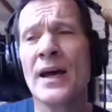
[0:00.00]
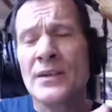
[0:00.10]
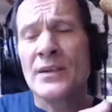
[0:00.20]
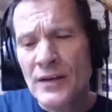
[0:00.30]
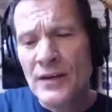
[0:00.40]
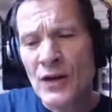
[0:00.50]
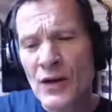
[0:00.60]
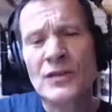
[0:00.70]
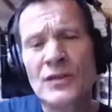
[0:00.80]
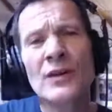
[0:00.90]

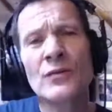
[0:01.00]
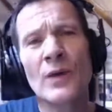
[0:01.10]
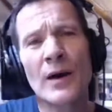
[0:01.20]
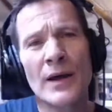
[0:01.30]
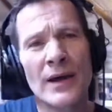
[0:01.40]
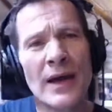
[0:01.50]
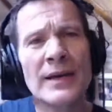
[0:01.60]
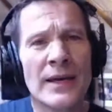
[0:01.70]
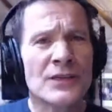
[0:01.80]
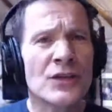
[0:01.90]
So
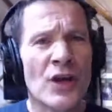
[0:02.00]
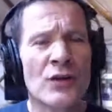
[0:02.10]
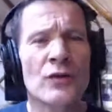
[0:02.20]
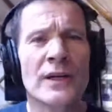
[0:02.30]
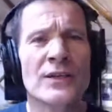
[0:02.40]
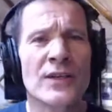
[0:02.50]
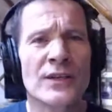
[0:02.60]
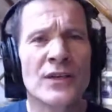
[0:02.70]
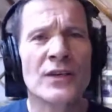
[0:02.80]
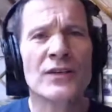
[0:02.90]
is the general
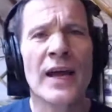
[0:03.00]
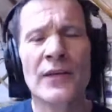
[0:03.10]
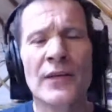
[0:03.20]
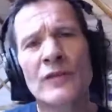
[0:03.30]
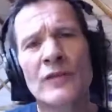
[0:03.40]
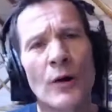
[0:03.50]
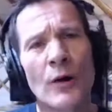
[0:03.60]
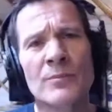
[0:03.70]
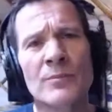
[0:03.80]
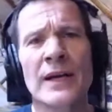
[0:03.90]
consensus now that we've
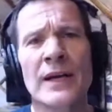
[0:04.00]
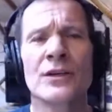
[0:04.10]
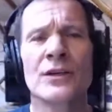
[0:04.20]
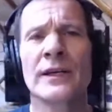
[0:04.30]
bottomed out, do you